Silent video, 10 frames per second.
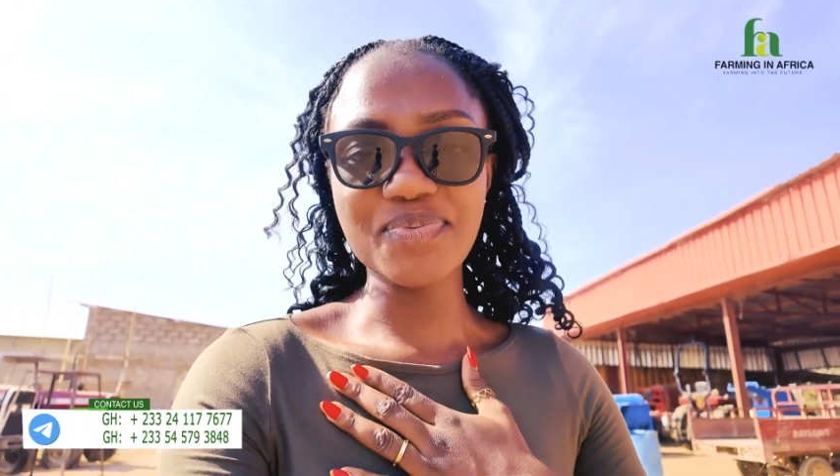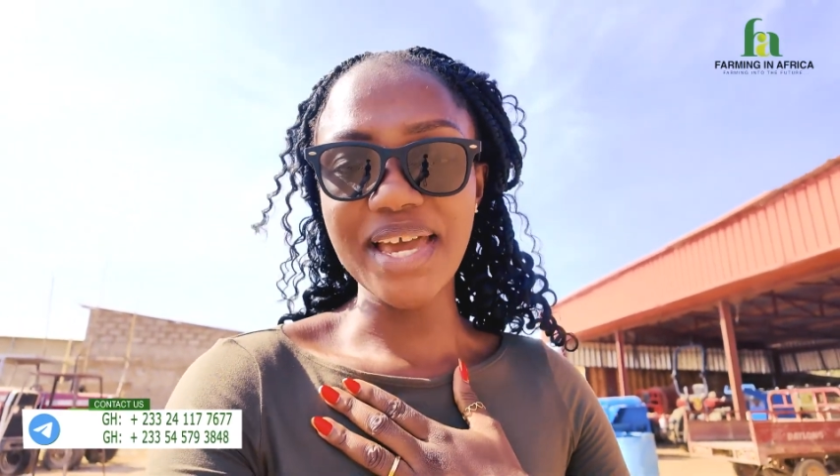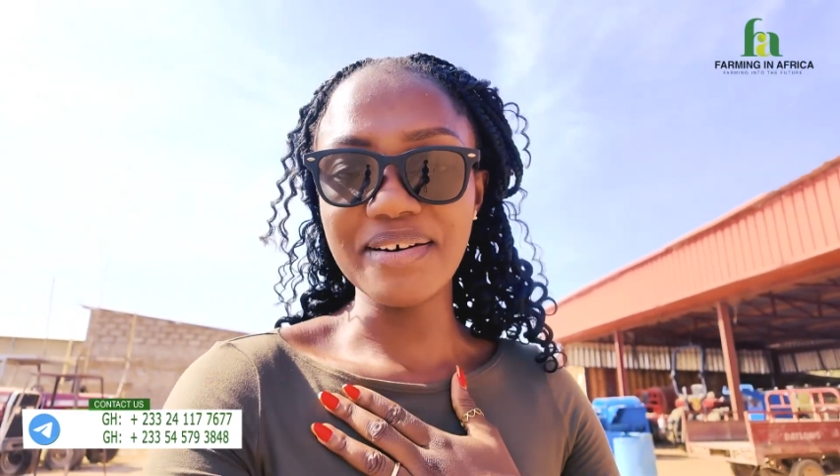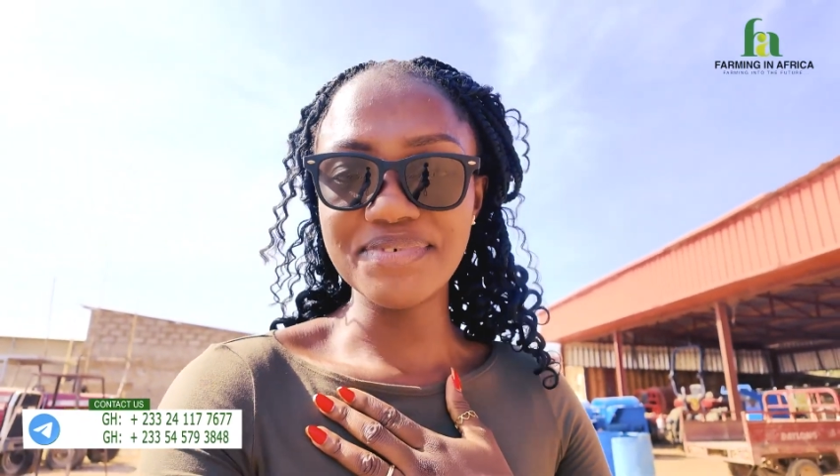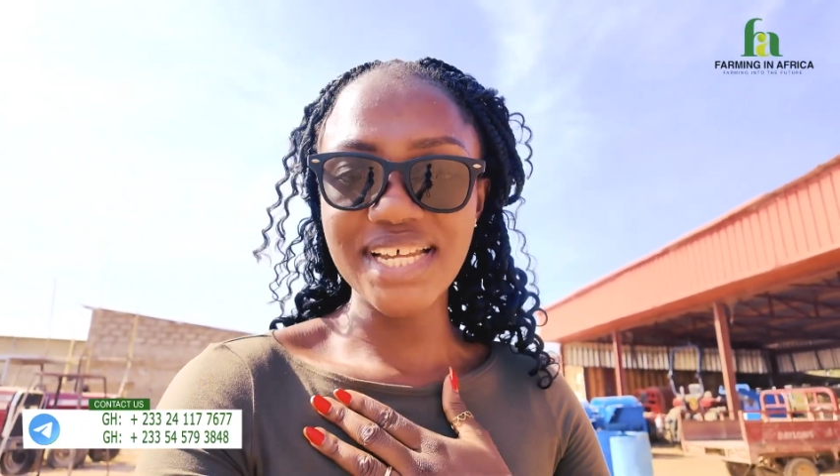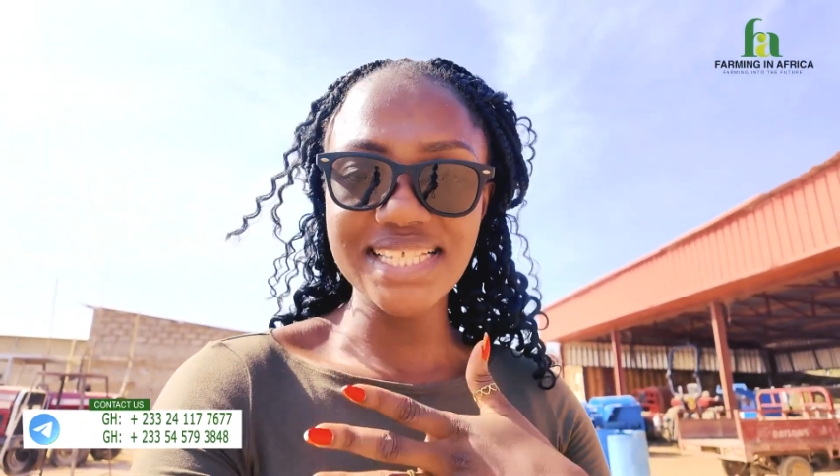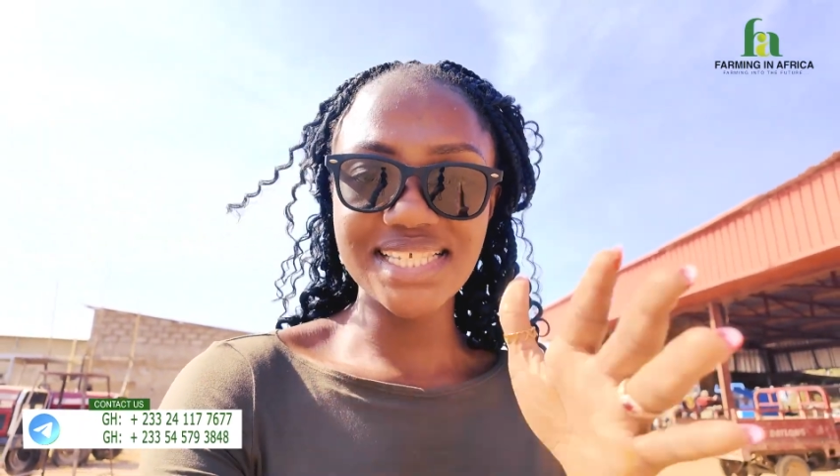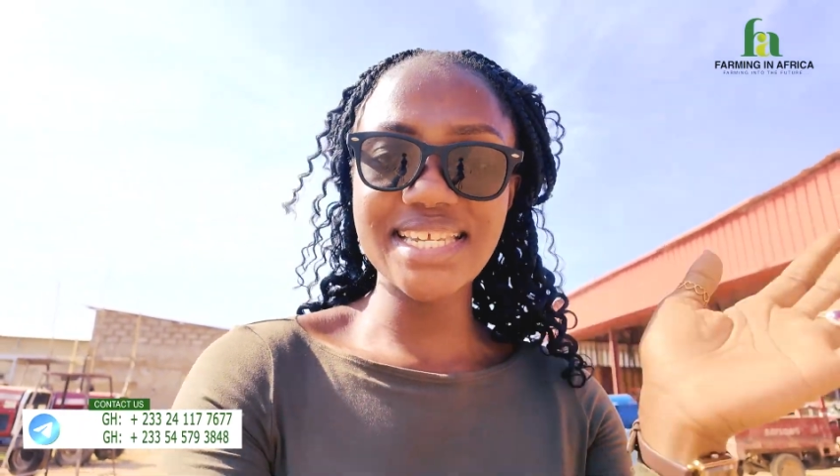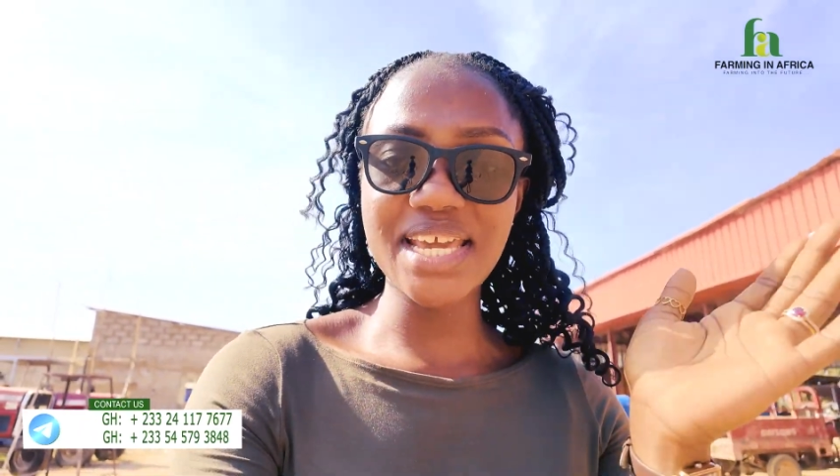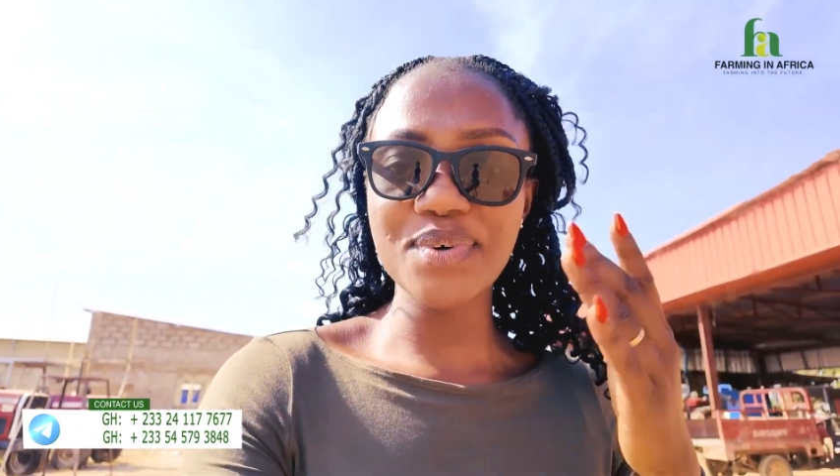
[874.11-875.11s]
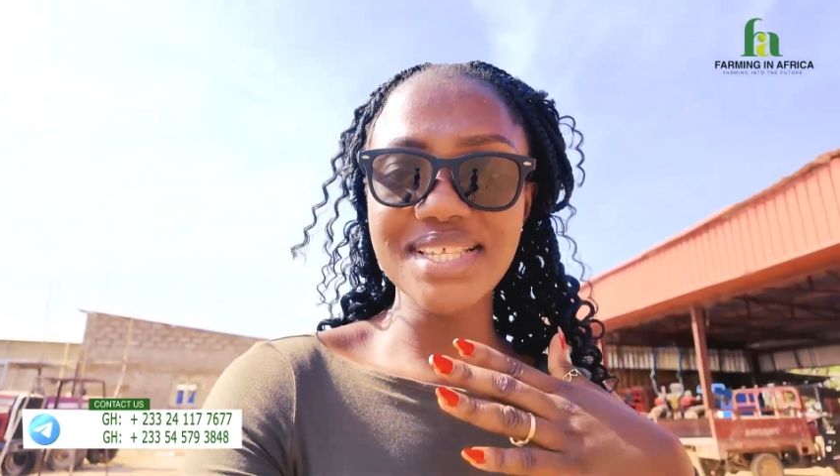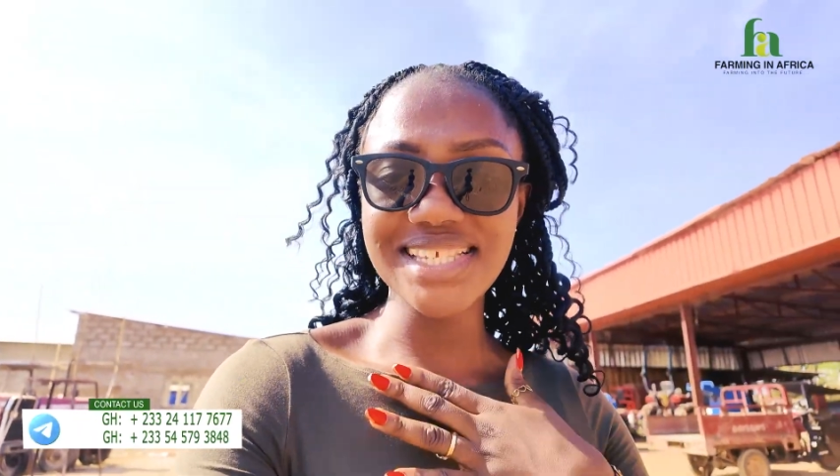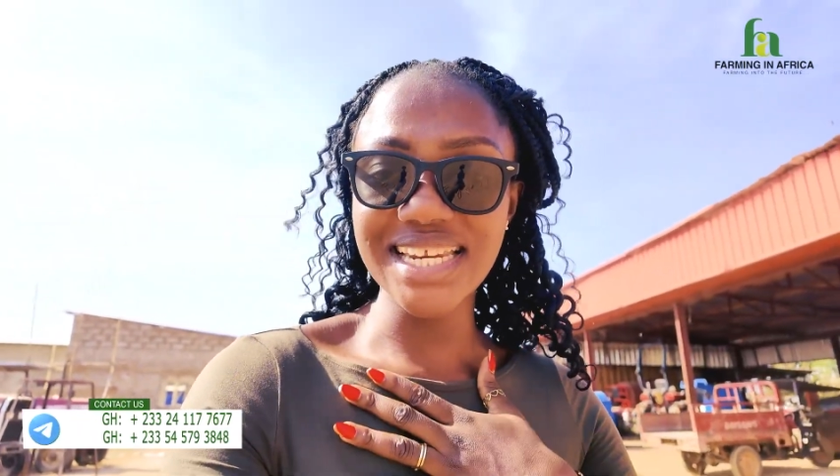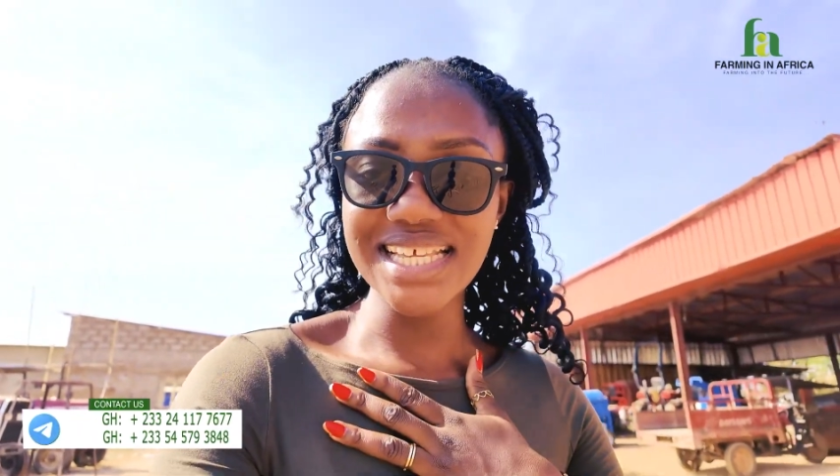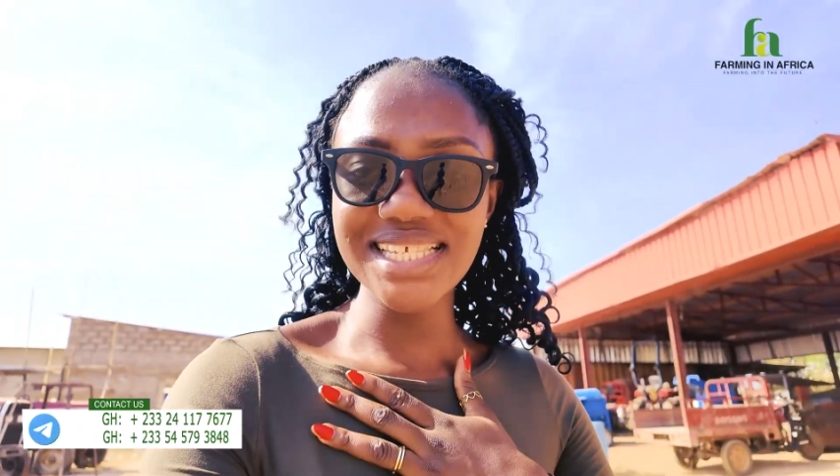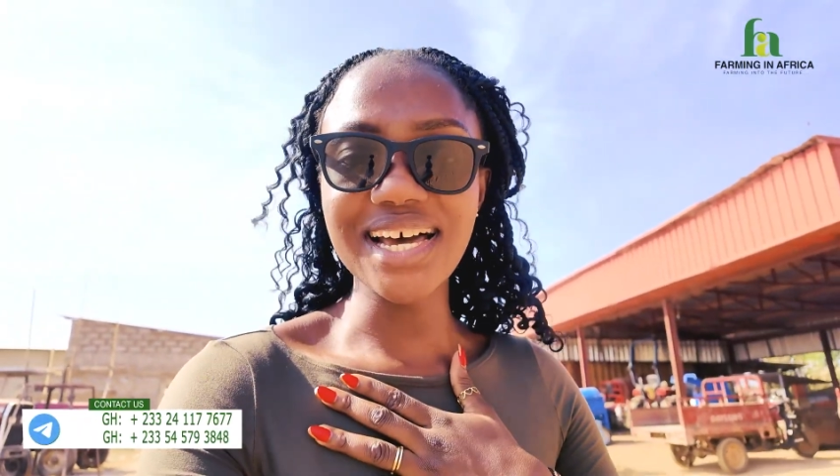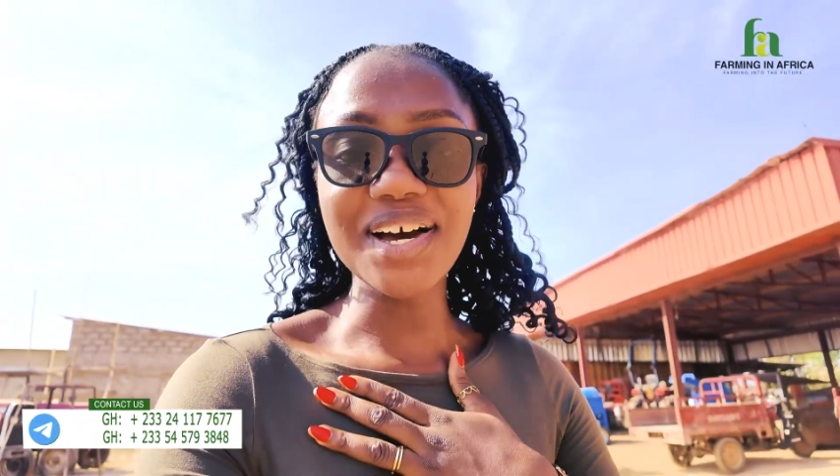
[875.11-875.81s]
we have done today with Senator,